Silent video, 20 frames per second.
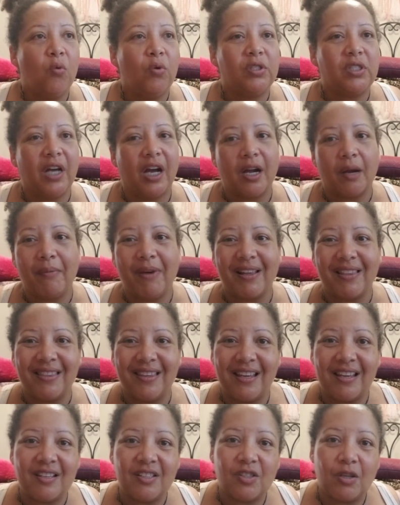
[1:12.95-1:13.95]
we talk about
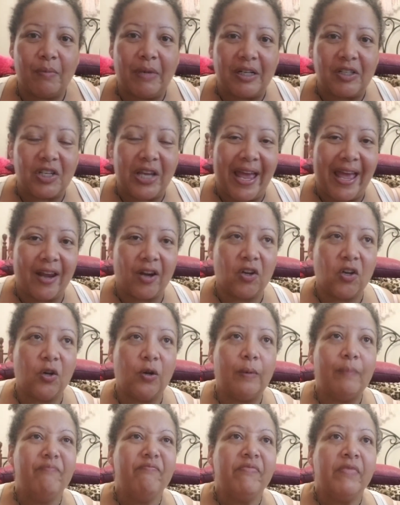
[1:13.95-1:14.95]
things on my
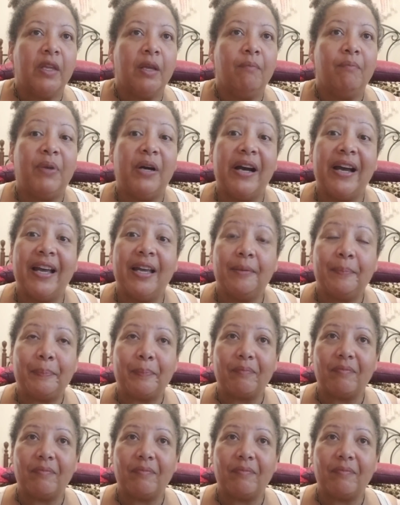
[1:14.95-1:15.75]
channel, but